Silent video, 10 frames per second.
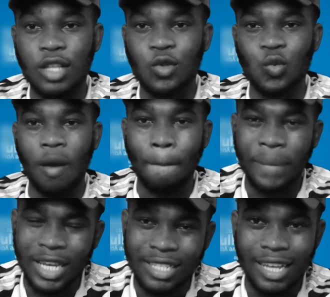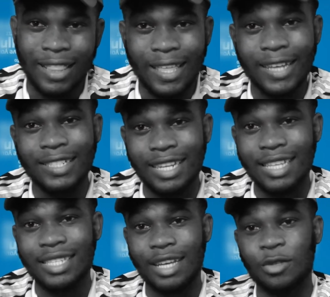into a page i think
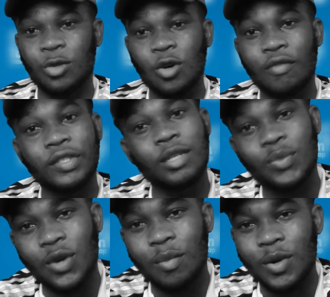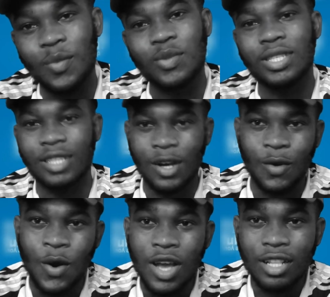this has solved the problems now